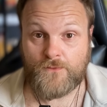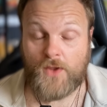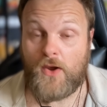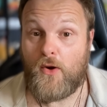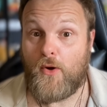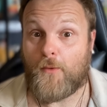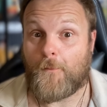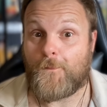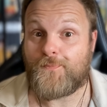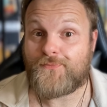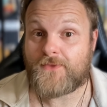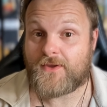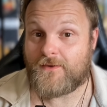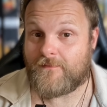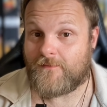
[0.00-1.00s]
Oh,
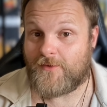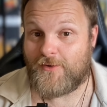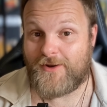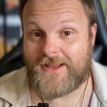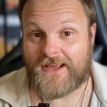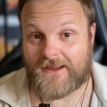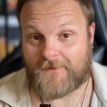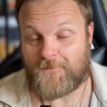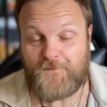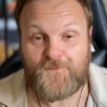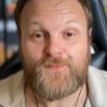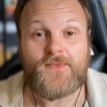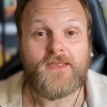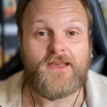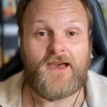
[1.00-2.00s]
good morning.
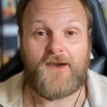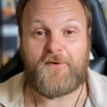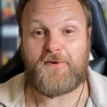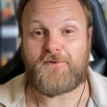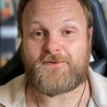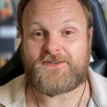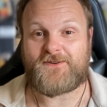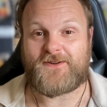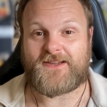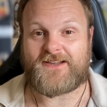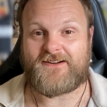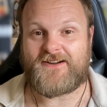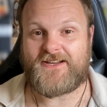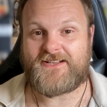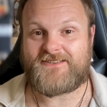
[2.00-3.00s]
How are you all doing,
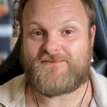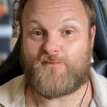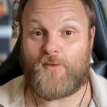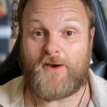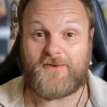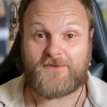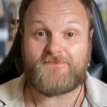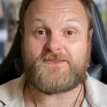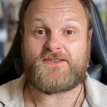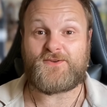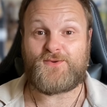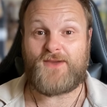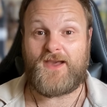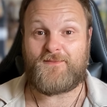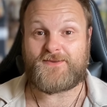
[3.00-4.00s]
guys? Welcome
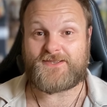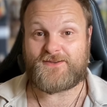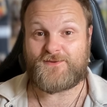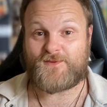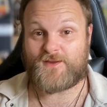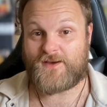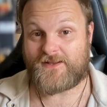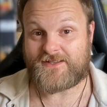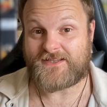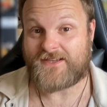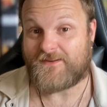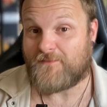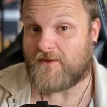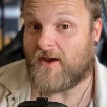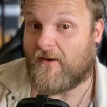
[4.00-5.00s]
to episode
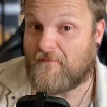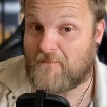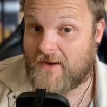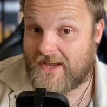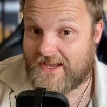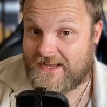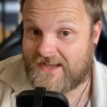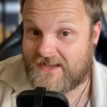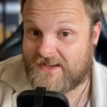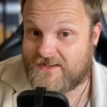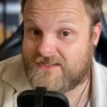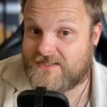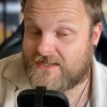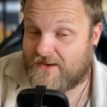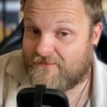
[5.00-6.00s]
13 of my
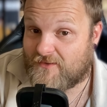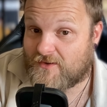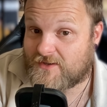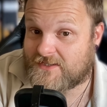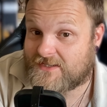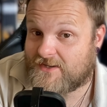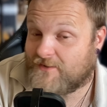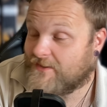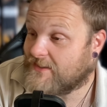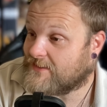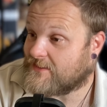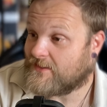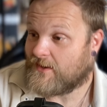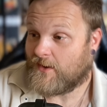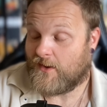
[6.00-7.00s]
devlog
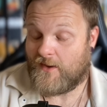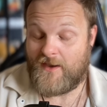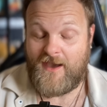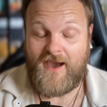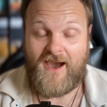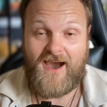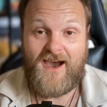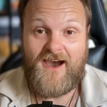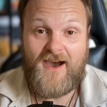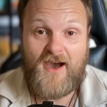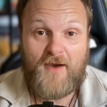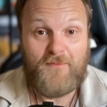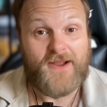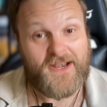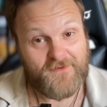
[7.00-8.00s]
series.
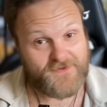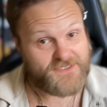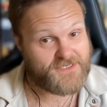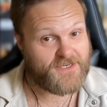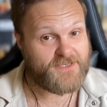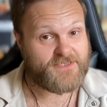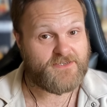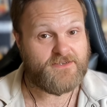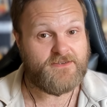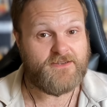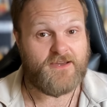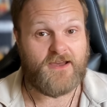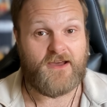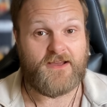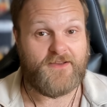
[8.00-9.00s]
My name is Jason.
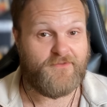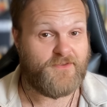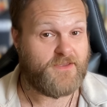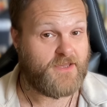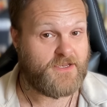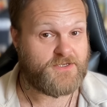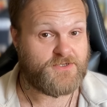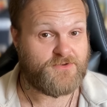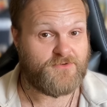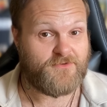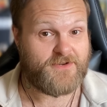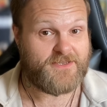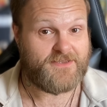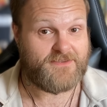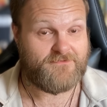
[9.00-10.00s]
If in case you
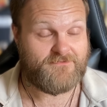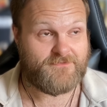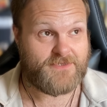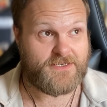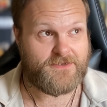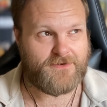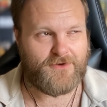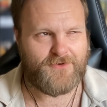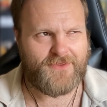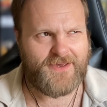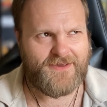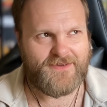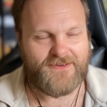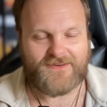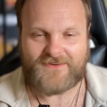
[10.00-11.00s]
already didn't know
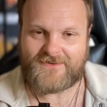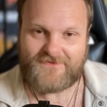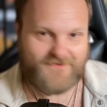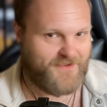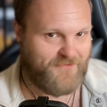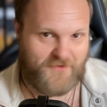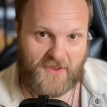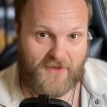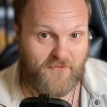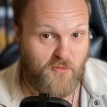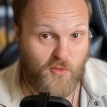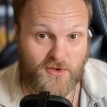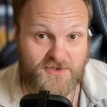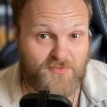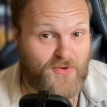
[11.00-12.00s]
that, if you haven't
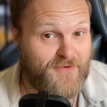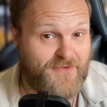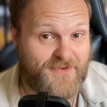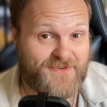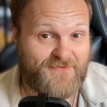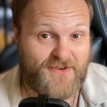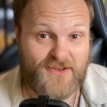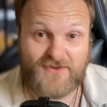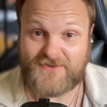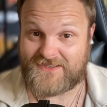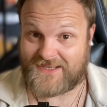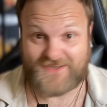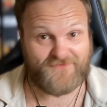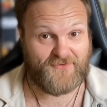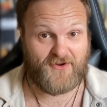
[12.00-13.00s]
watched previous videos,
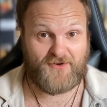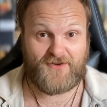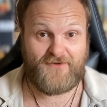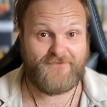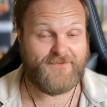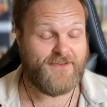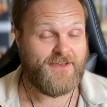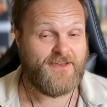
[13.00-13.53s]
that's fair enough.